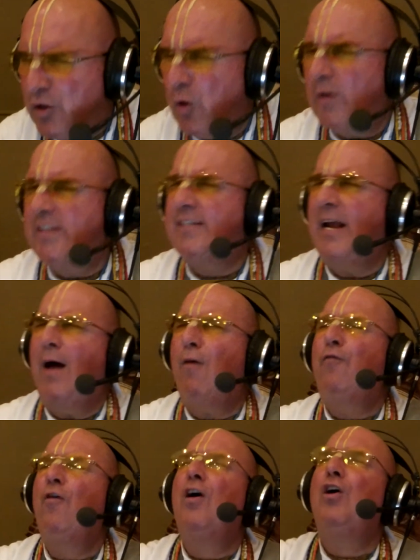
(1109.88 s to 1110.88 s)
yourself
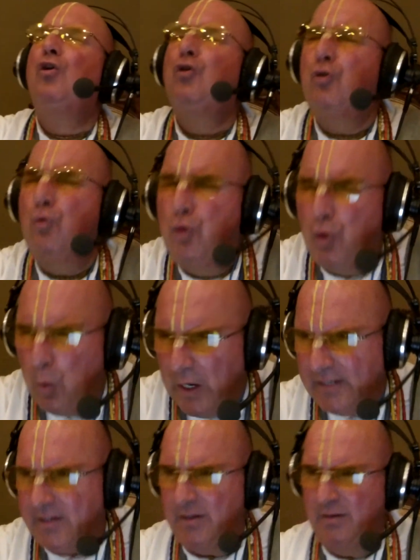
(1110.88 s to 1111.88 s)
to do
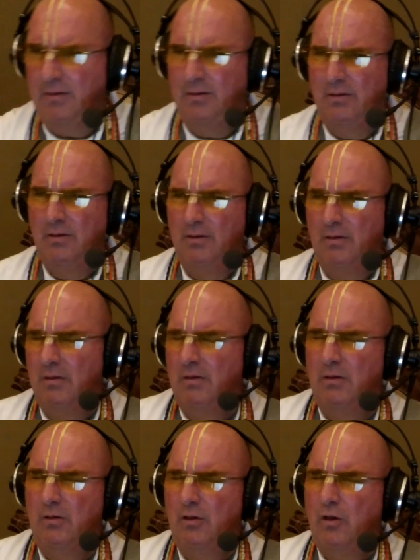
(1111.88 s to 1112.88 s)
it.
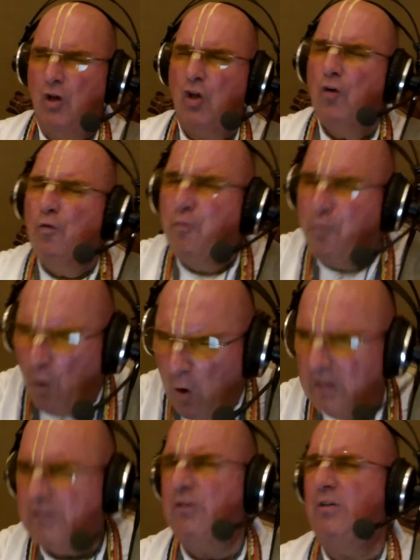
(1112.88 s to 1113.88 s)
You
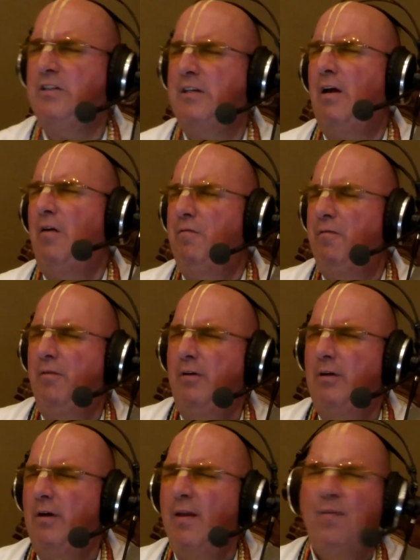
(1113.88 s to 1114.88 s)
force yourself.
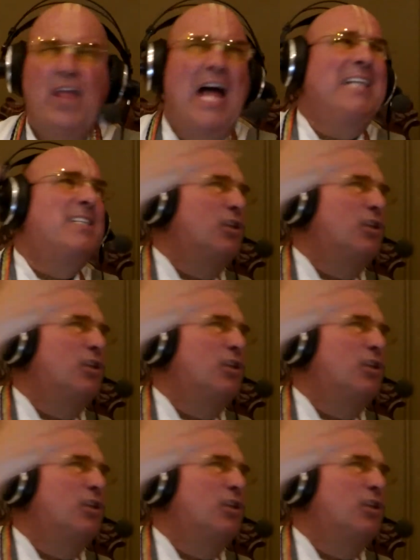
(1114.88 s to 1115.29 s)
That's